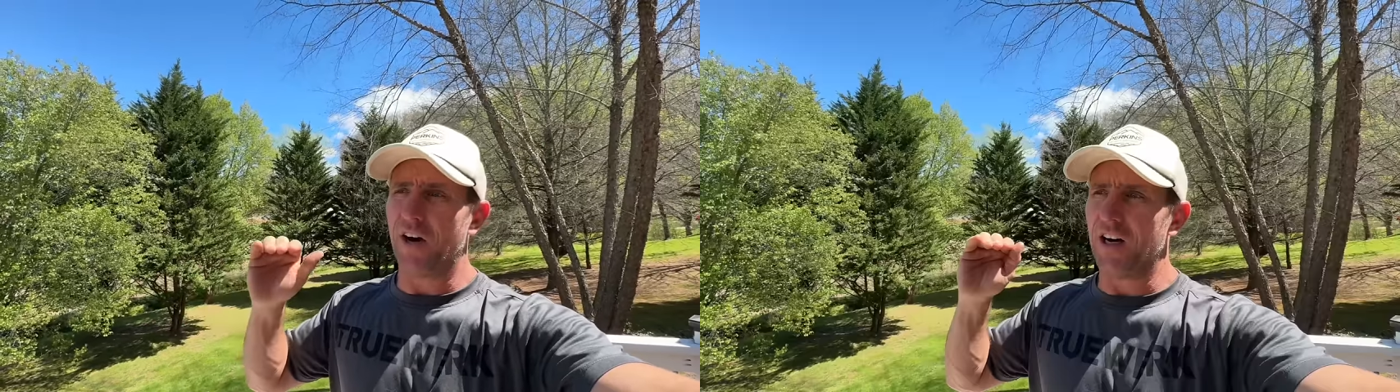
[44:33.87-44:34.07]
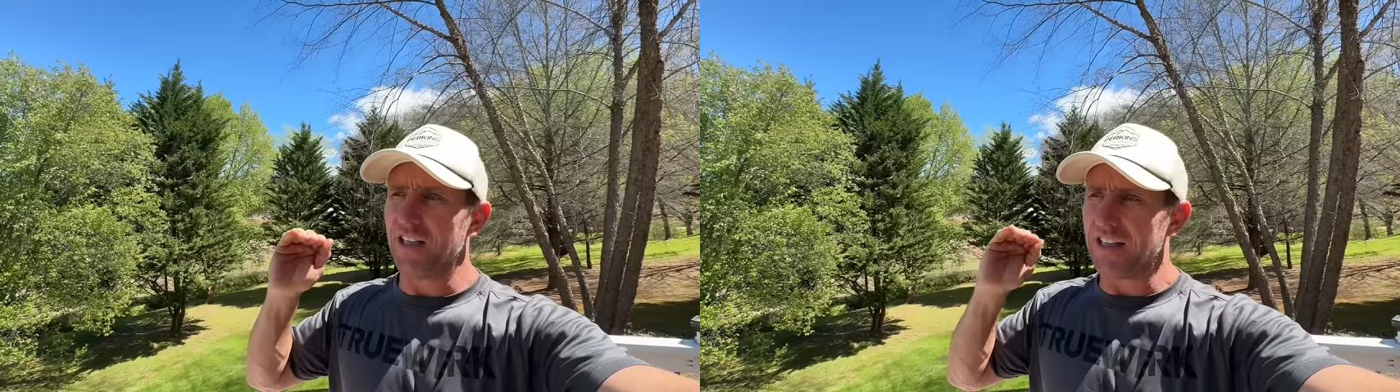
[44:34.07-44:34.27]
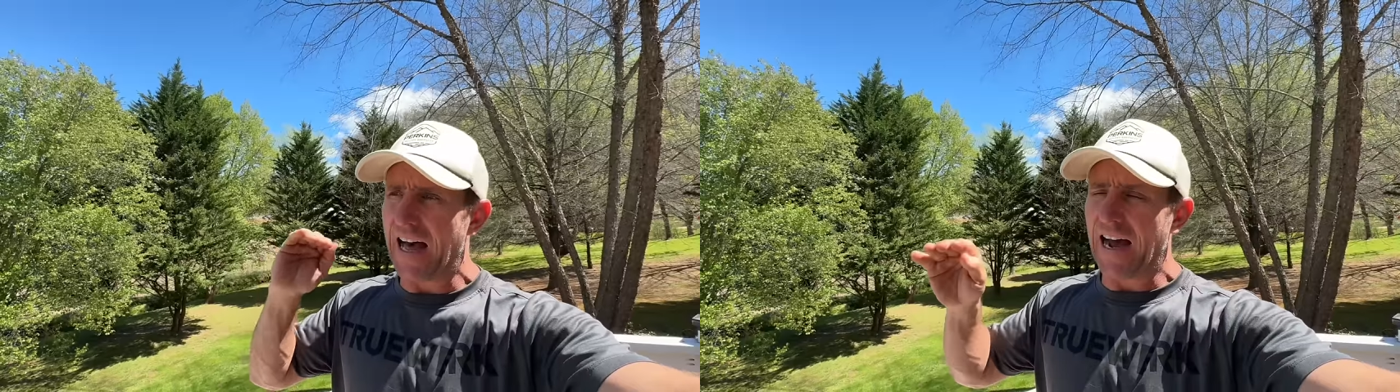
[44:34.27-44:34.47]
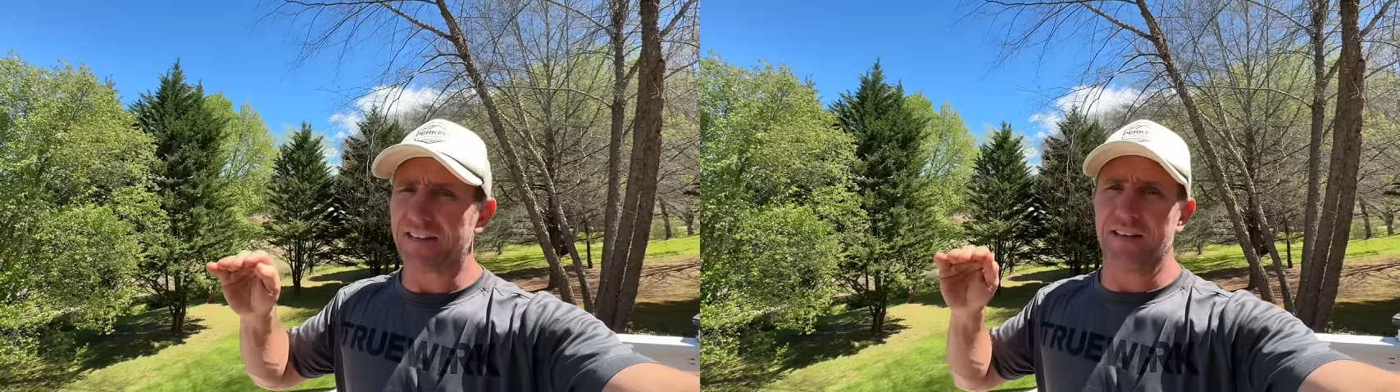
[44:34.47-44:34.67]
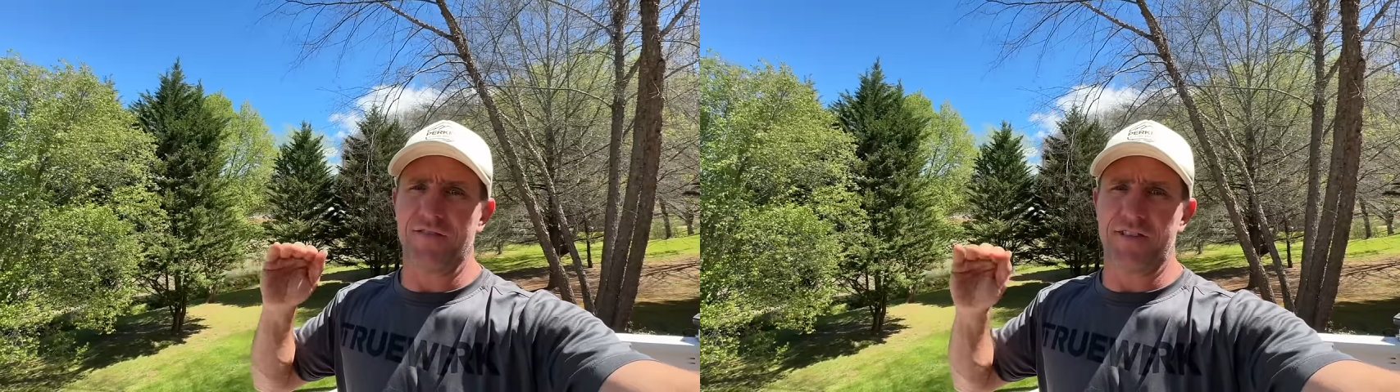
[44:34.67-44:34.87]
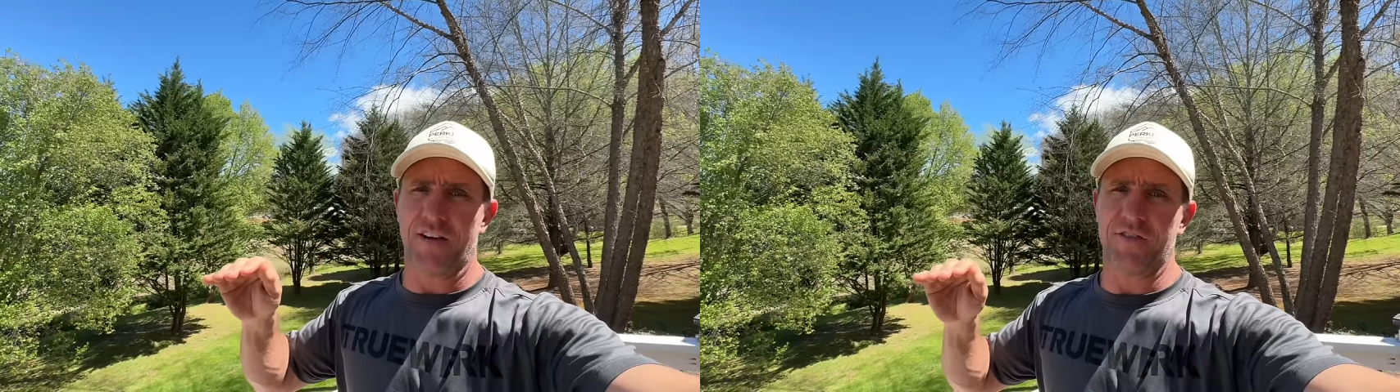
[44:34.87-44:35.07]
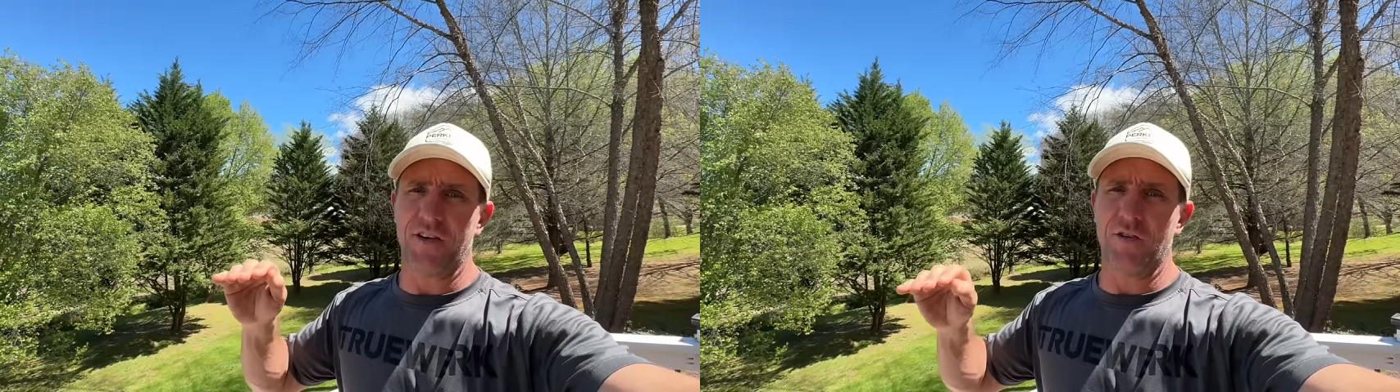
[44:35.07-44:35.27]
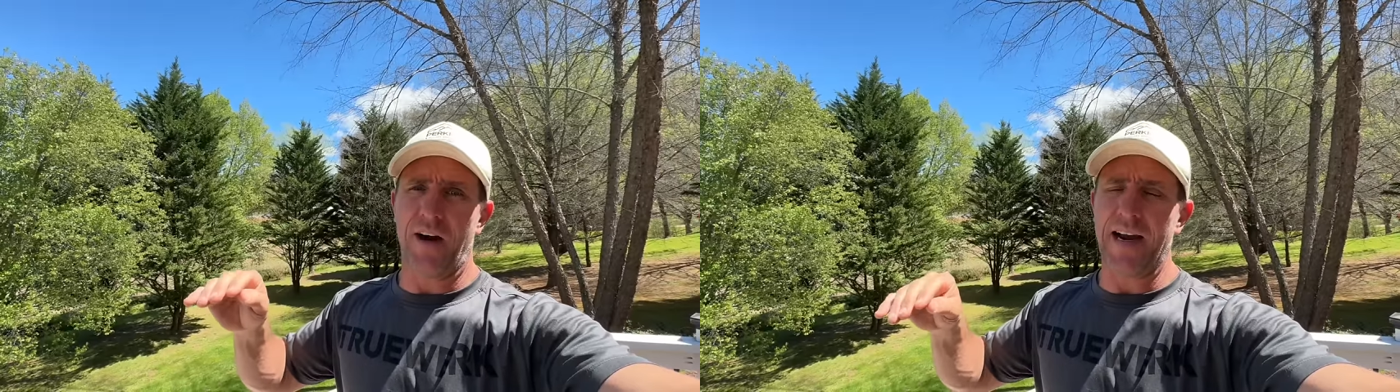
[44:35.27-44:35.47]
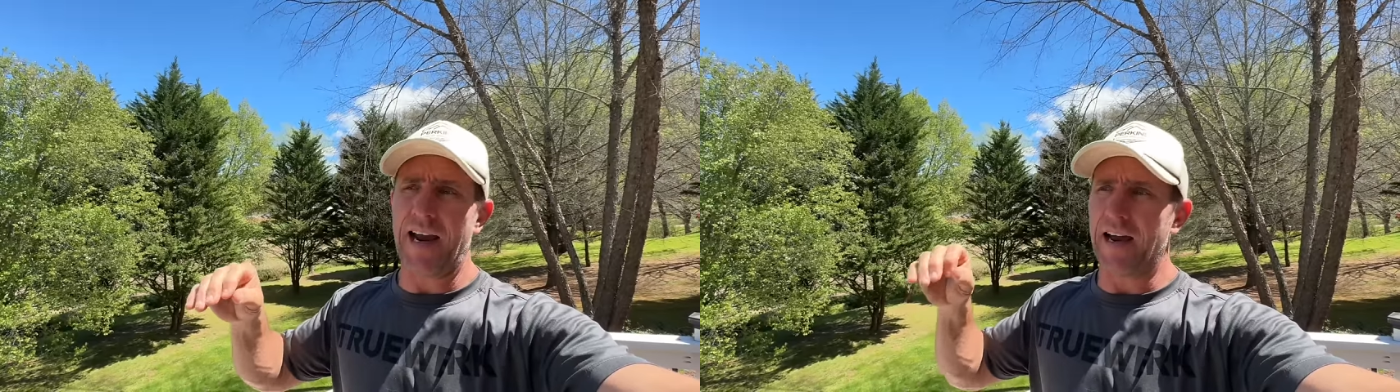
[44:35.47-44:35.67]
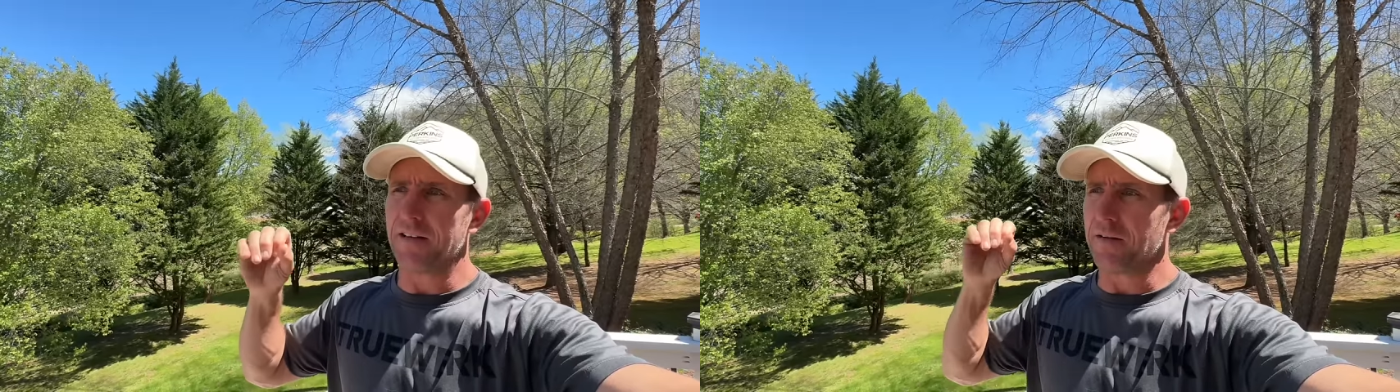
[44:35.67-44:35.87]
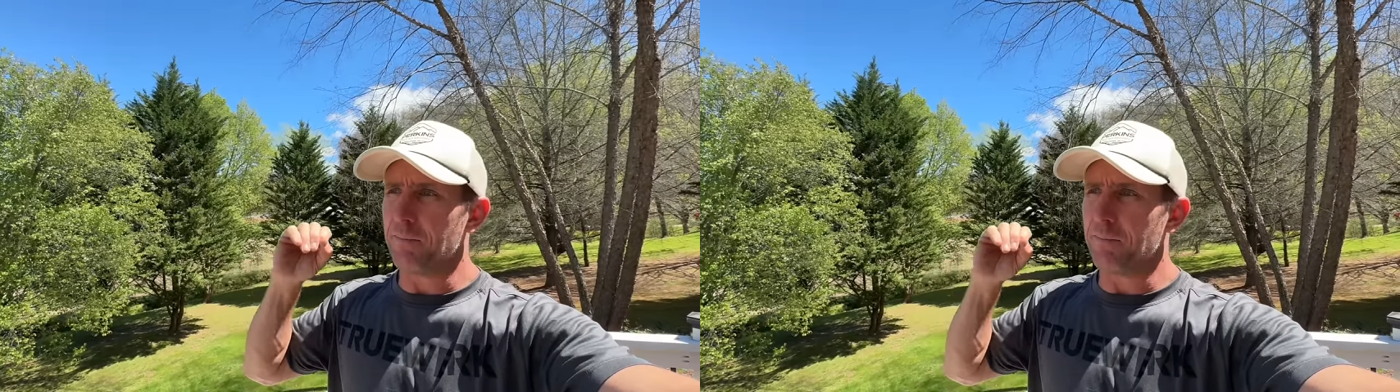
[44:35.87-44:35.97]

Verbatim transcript: a lot of stuff to do. I got some